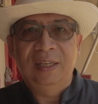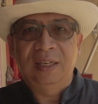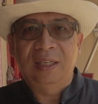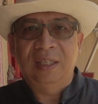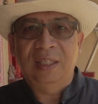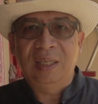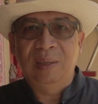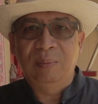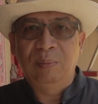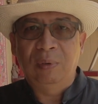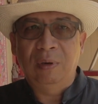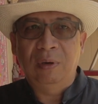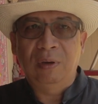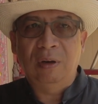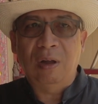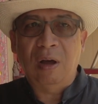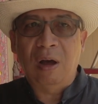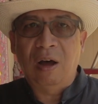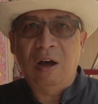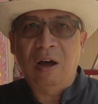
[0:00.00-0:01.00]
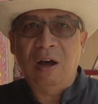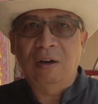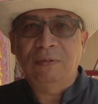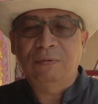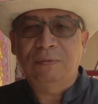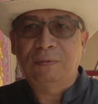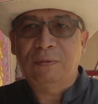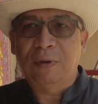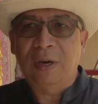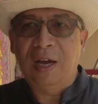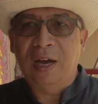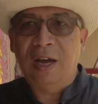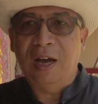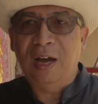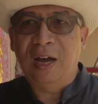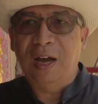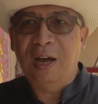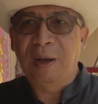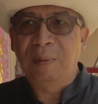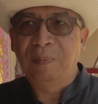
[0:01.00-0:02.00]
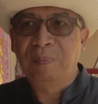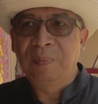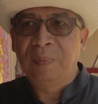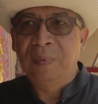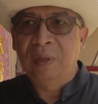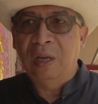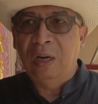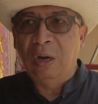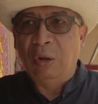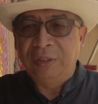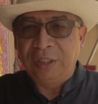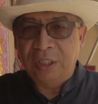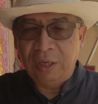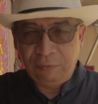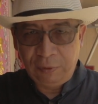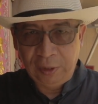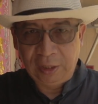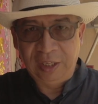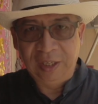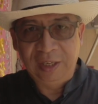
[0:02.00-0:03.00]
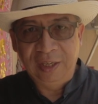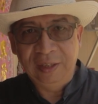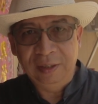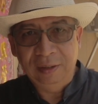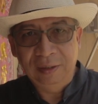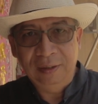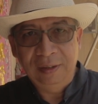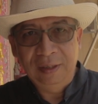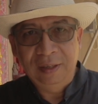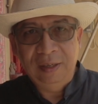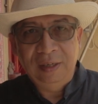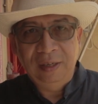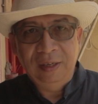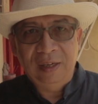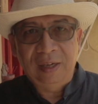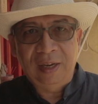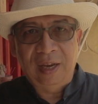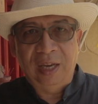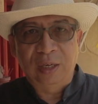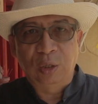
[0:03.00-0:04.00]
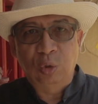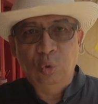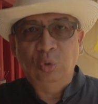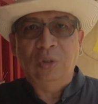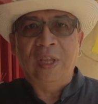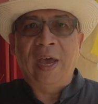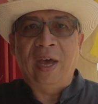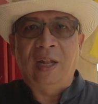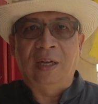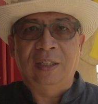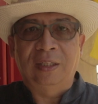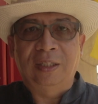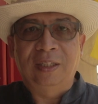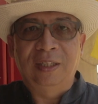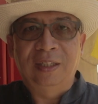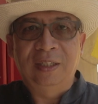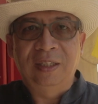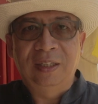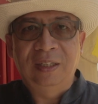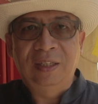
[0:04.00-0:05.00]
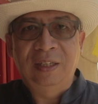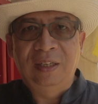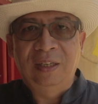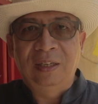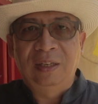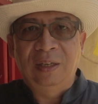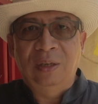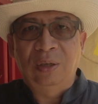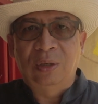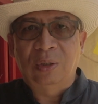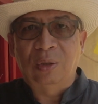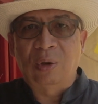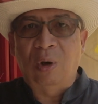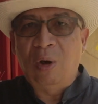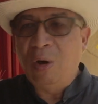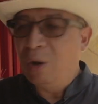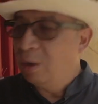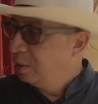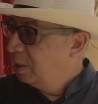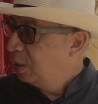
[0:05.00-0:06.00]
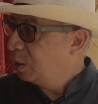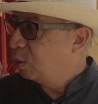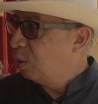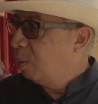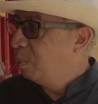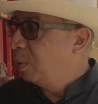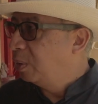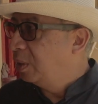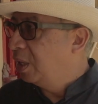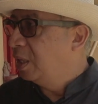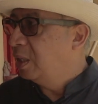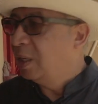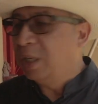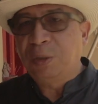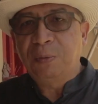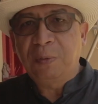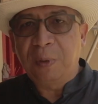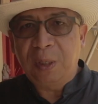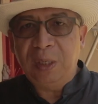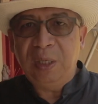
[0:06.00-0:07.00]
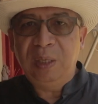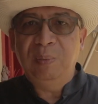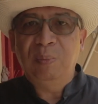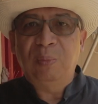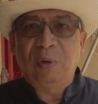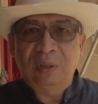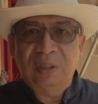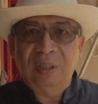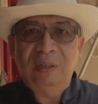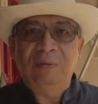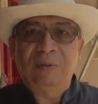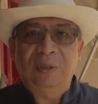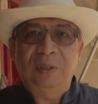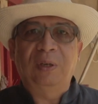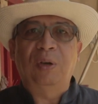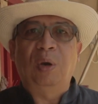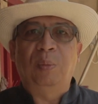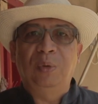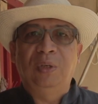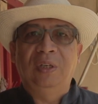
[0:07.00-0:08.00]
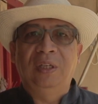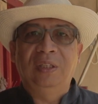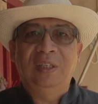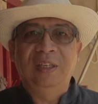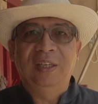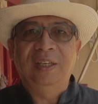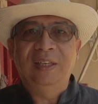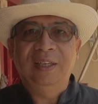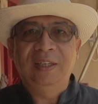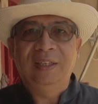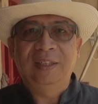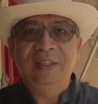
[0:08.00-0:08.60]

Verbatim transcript: a symbol of uh, longevity and good health. So all this component is very important for the community.